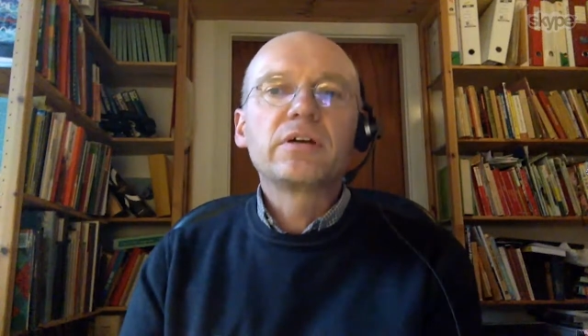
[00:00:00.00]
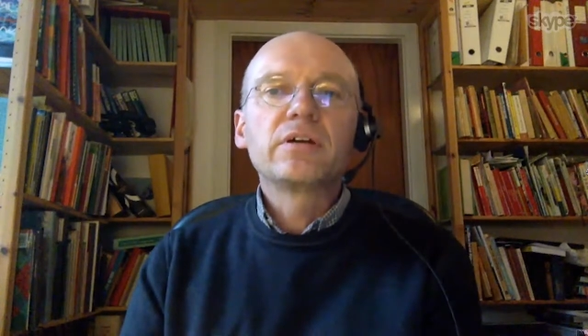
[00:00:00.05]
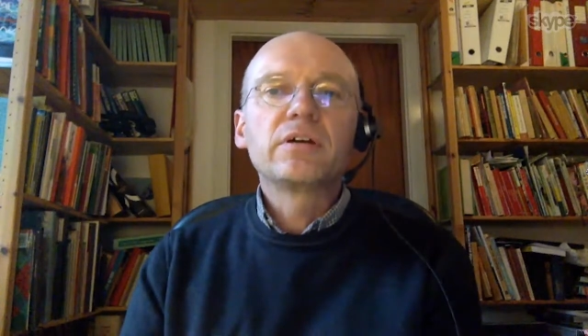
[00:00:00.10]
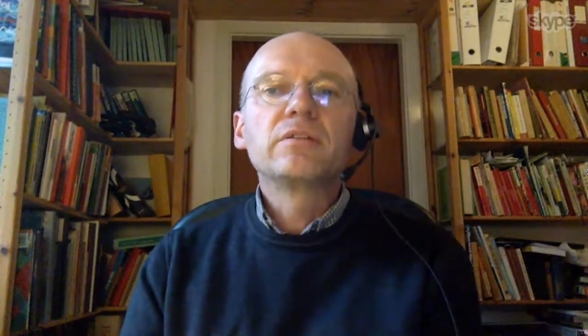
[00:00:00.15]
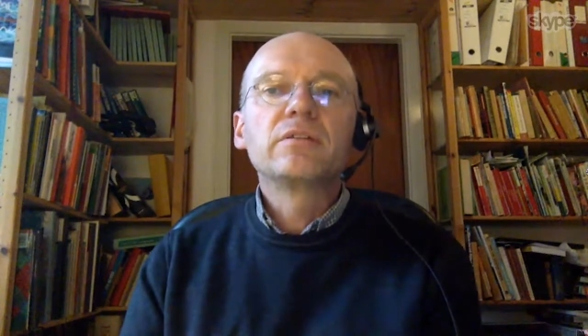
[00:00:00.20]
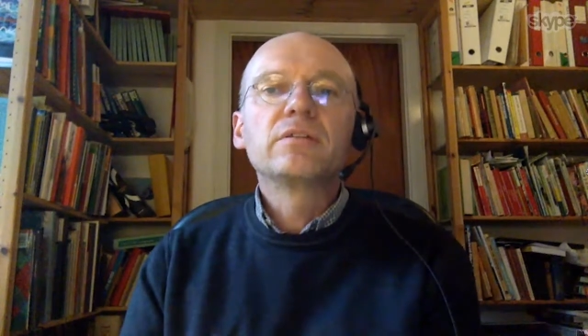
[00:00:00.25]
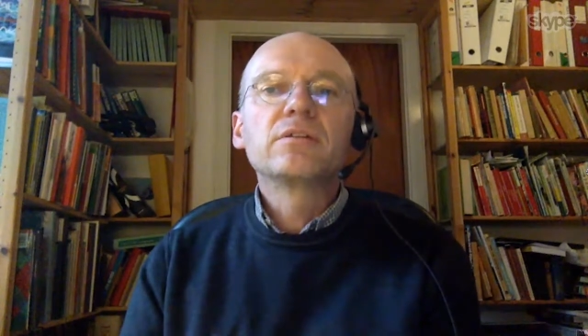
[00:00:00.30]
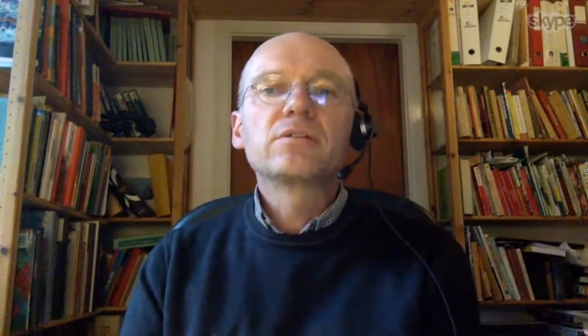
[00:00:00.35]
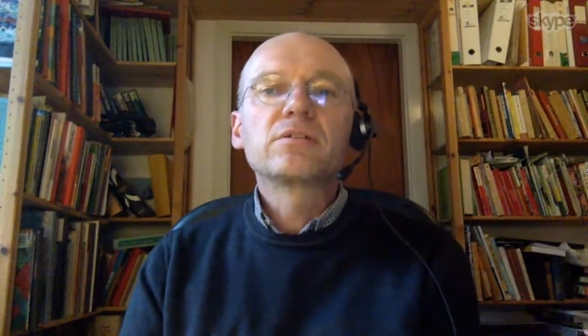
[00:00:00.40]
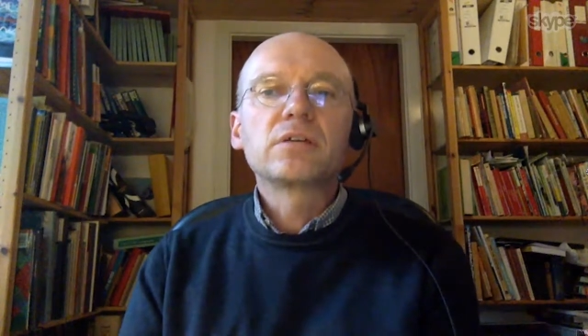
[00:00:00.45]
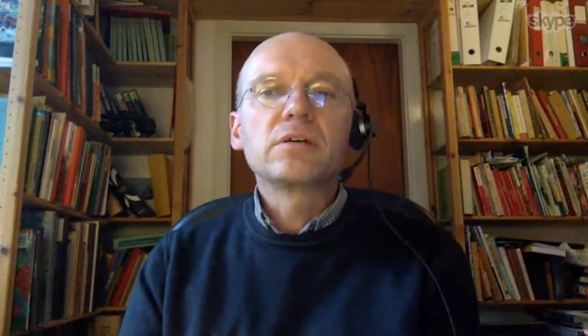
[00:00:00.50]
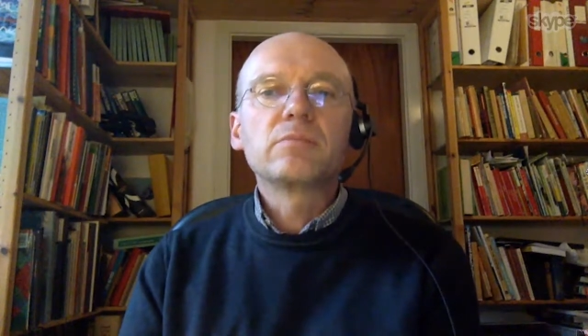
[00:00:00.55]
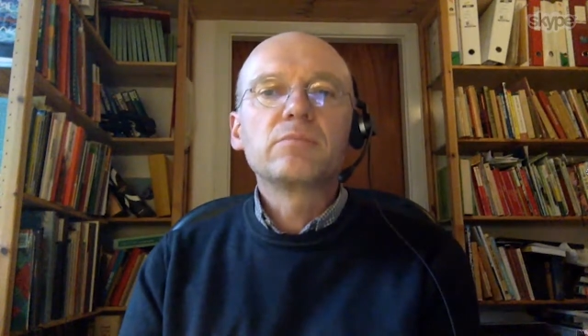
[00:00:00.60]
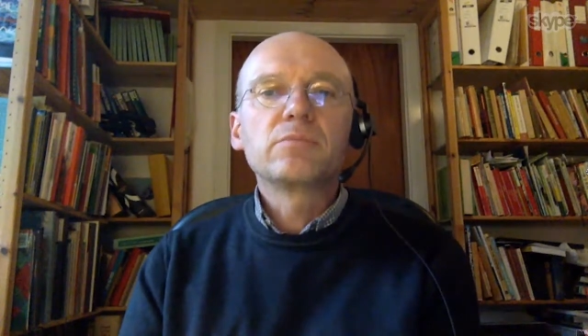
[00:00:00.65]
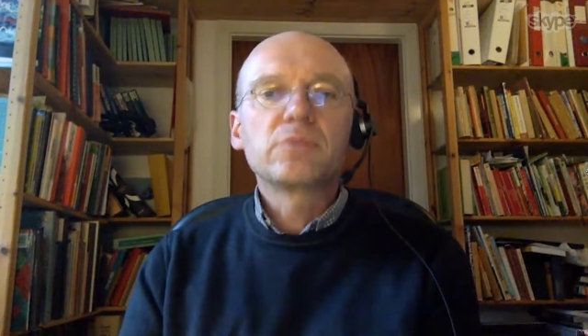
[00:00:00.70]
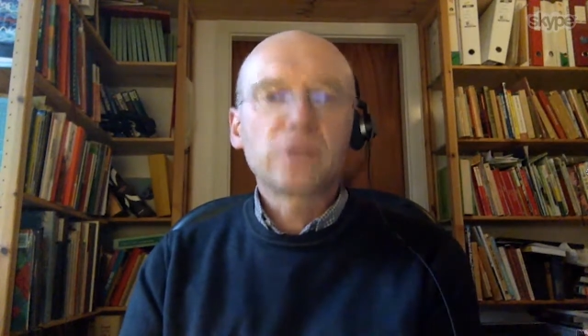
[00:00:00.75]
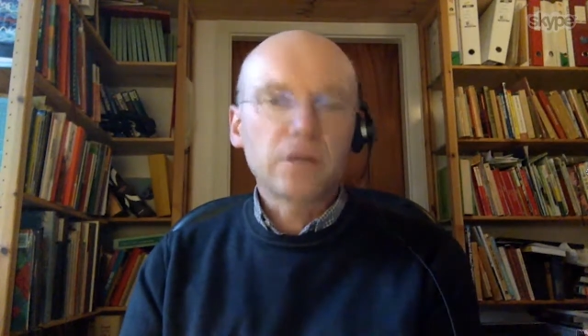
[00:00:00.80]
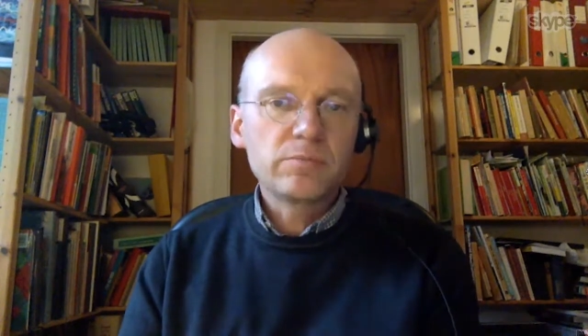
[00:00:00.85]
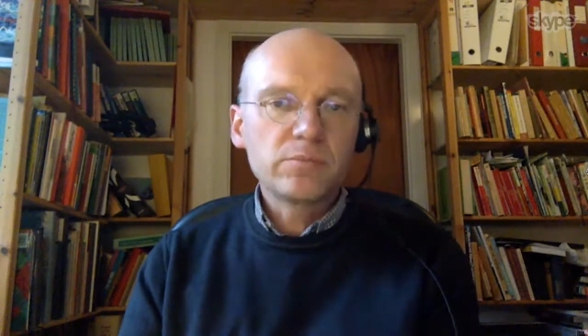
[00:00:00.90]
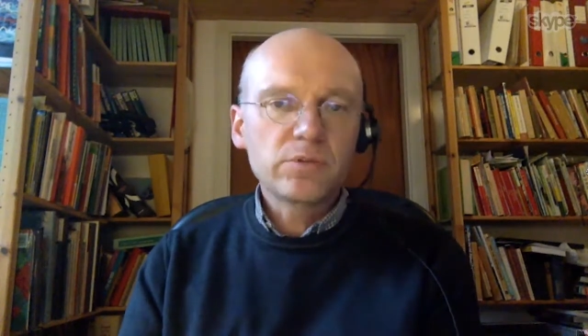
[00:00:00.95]
in the
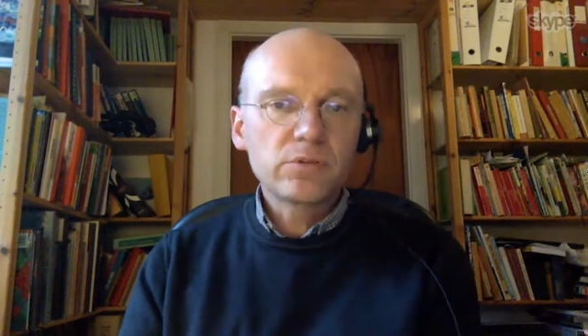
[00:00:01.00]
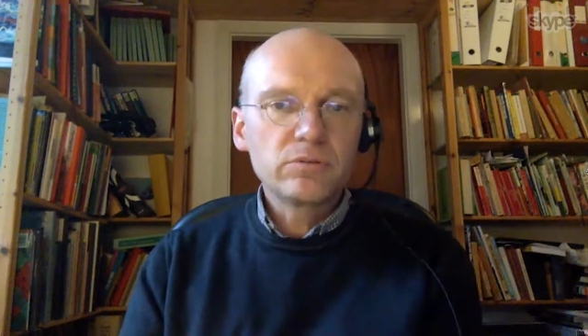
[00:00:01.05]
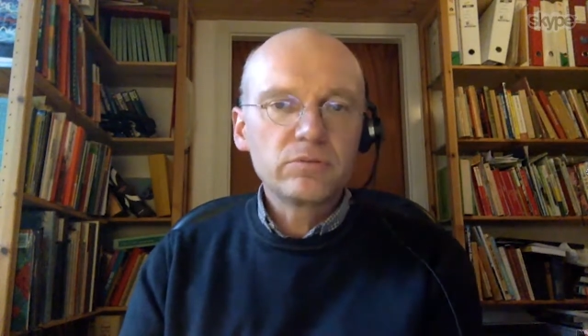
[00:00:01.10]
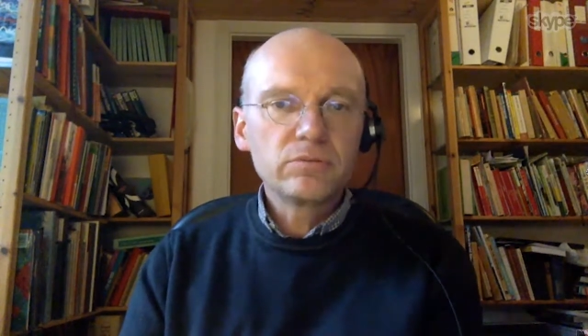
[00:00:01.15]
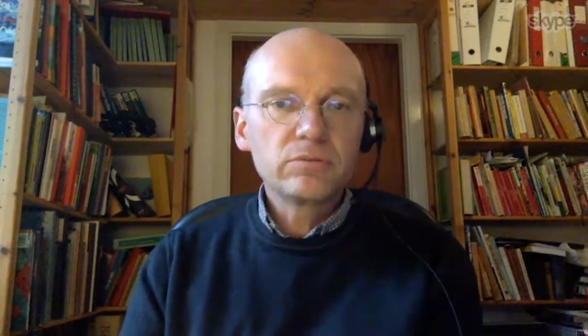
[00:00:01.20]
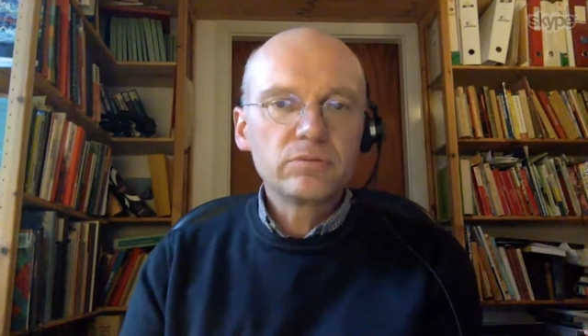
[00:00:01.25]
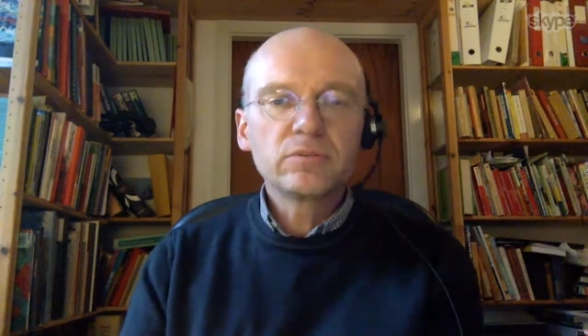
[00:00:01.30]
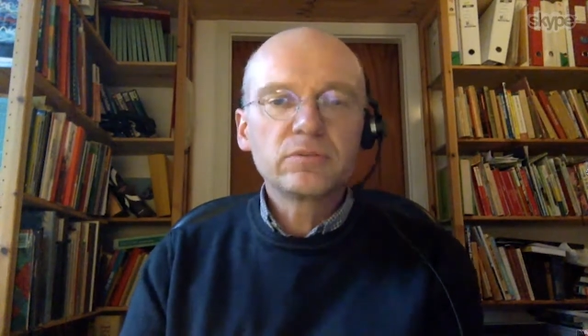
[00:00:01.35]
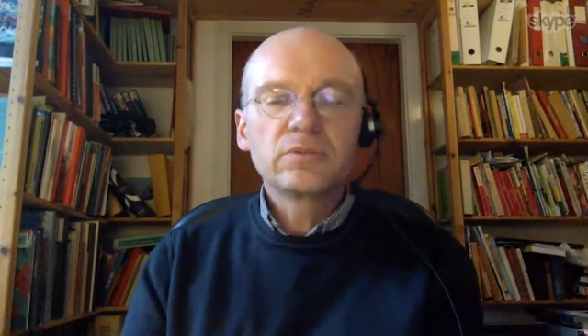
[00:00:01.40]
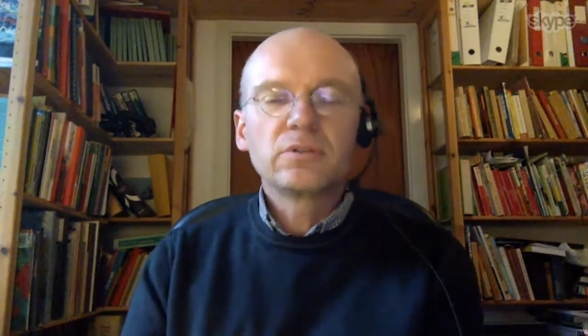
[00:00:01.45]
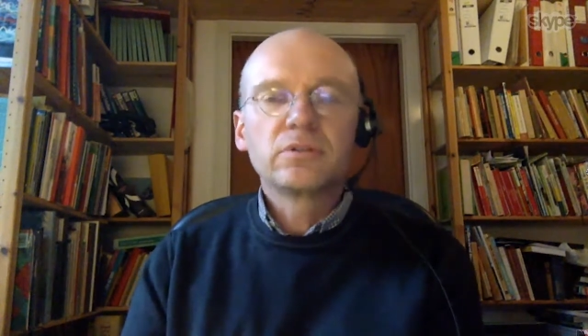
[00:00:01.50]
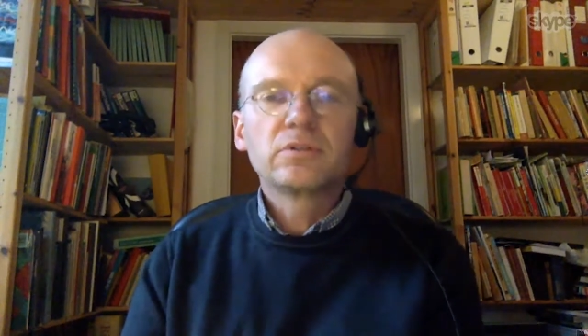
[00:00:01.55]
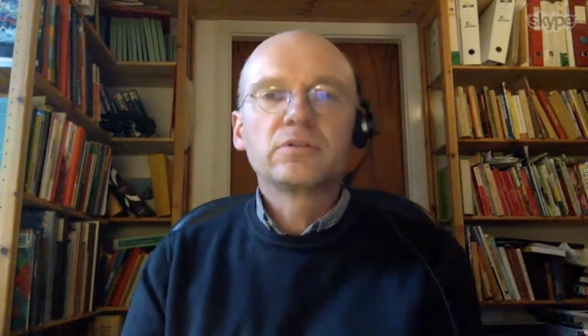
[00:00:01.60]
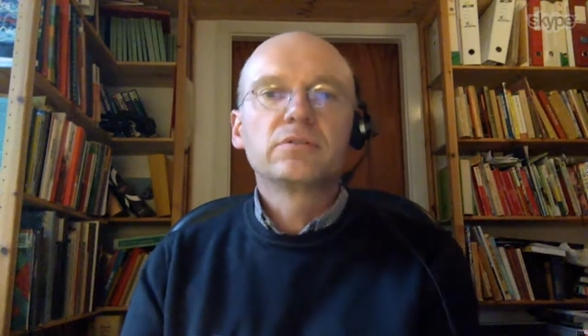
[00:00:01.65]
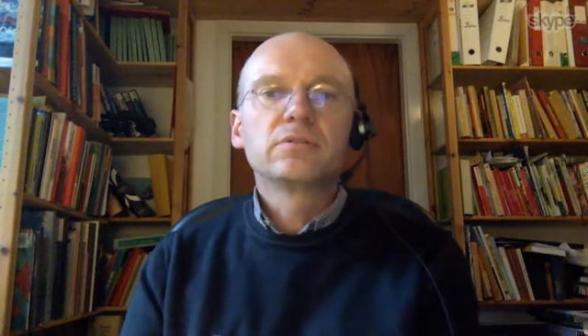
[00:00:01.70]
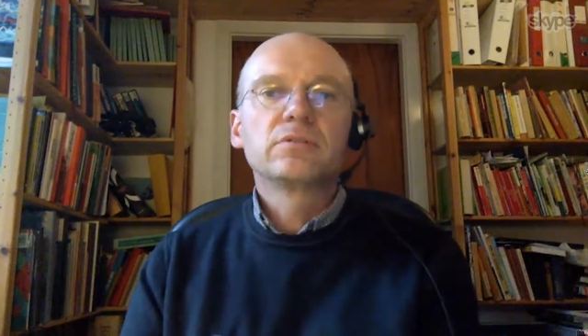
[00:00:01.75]
same time zone.